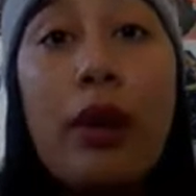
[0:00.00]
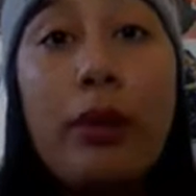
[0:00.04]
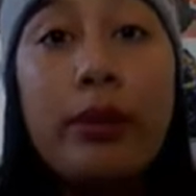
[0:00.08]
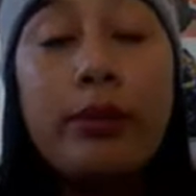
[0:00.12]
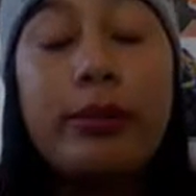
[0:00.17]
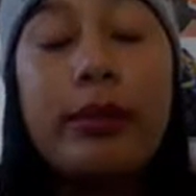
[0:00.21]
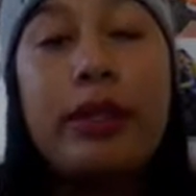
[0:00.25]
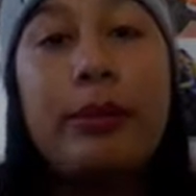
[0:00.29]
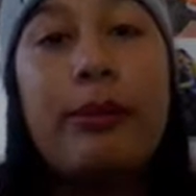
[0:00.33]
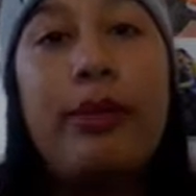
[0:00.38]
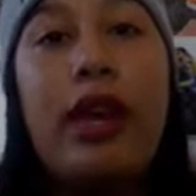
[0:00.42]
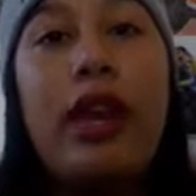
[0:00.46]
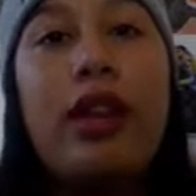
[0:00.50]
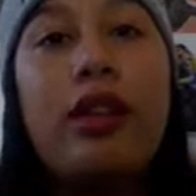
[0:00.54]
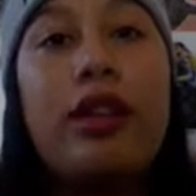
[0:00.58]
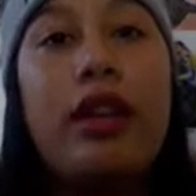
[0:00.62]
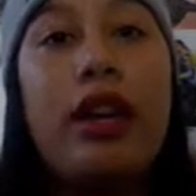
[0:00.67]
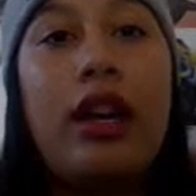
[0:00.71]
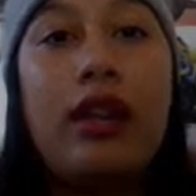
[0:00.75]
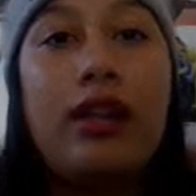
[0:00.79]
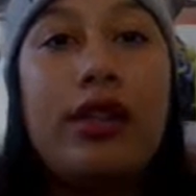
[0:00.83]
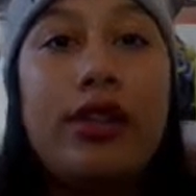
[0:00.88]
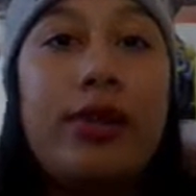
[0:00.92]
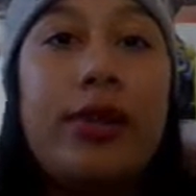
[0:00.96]
Probably bad
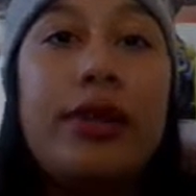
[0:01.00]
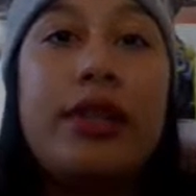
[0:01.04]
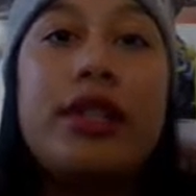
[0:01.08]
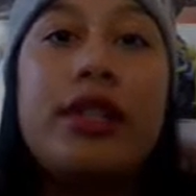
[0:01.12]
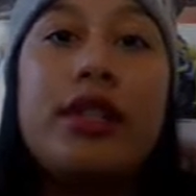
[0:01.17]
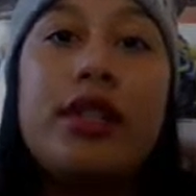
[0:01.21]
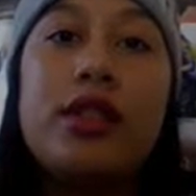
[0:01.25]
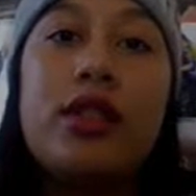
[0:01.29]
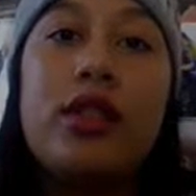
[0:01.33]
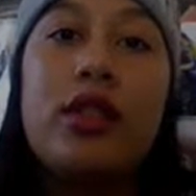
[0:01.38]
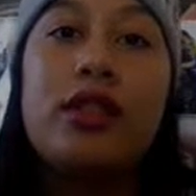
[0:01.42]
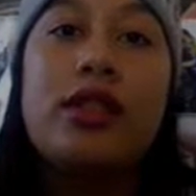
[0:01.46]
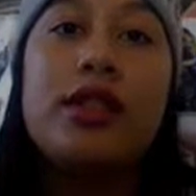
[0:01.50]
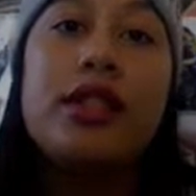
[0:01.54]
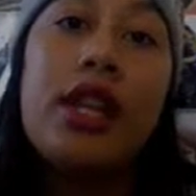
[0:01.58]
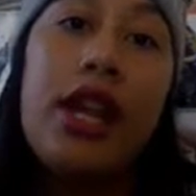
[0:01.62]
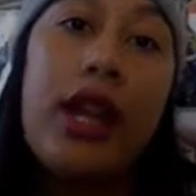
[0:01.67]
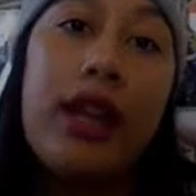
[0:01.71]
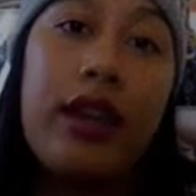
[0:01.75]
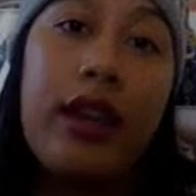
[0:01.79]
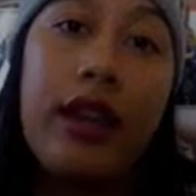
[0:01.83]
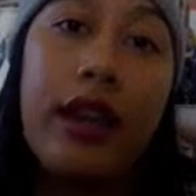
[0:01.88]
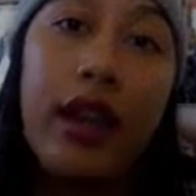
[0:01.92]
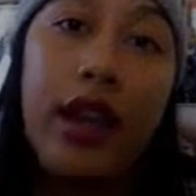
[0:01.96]
tire choices on
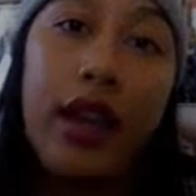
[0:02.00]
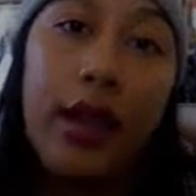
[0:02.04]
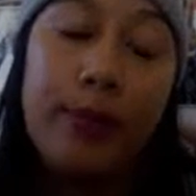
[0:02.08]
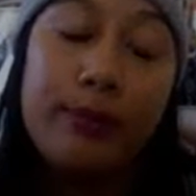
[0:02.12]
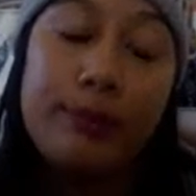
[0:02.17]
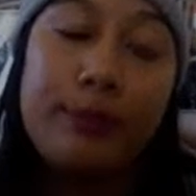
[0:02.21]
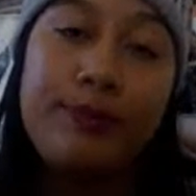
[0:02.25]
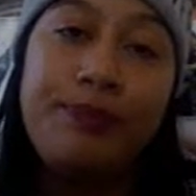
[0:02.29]
Sunday,